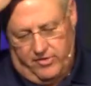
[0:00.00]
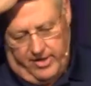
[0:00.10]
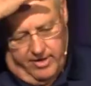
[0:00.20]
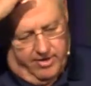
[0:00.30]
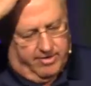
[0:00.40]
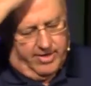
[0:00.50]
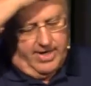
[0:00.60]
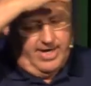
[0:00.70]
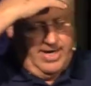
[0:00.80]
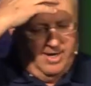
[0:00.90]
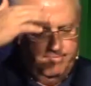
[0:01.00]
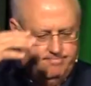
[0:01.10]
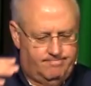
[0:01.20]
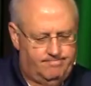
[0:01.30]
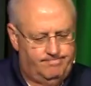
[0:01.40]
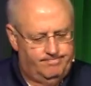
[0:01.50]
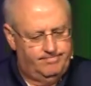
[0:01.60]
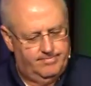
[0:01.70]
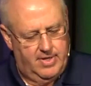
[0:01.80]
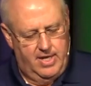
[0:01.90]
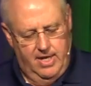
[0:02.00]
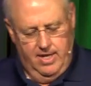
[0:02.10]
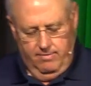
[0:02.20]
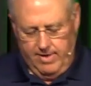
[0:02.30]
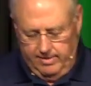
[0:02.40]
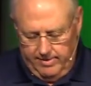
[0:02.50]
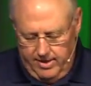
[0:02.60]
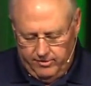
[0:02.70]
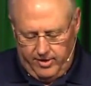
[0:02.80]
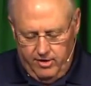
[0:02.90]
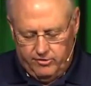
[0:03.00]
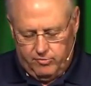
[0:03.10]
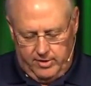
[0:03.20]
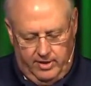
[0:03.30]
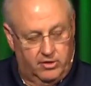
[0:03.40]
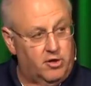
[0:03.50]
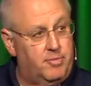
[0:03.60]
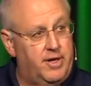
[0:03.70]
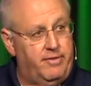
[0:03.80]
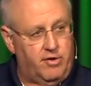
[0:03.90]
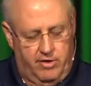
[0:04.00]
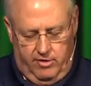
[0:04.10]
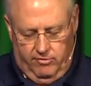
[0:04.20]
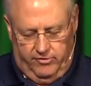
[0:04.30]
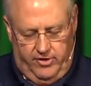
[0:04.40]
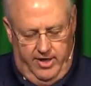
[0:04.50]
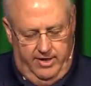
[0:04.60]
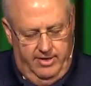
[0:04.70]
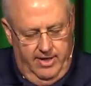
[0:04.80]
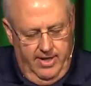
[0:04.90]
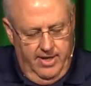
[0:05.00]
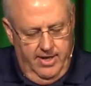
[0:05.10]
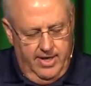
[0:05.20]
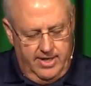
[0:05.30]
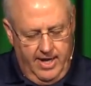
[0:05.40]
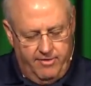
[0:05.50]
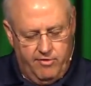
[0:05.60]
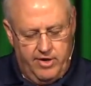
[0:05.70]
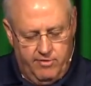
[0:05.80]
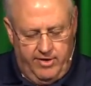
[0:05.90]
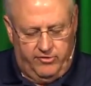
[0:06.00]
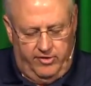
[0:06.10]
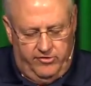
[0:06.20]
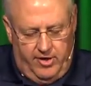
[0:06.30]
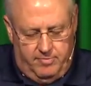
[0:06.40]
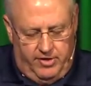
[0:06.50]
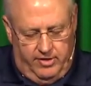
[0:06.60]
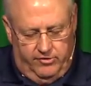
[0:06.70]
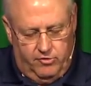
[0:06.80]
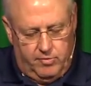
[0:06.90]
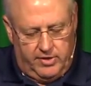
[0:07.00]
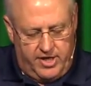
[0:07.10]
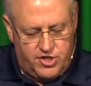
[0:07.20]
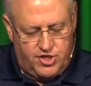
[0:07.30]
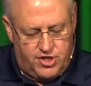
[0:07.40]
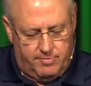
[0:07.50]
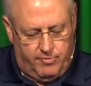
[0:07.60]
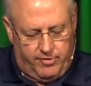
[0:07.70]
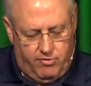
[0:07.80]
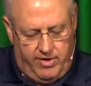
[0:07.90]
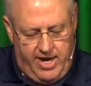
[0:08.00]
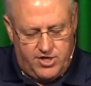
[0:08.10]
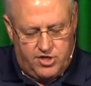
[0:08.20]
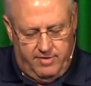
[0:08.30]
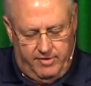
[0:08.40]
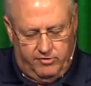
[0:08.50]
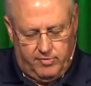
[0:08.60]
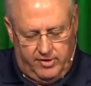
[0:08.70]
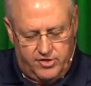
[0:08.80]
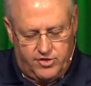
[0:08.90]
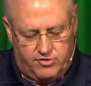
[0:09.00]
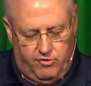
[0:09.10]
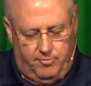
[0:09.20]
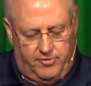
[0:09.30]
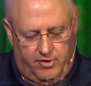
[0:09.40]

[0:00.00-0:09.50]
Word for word: there, um, well, here's, here's what a little bit of the article said. Another interesting subject is the relationship with creation of these religious groups that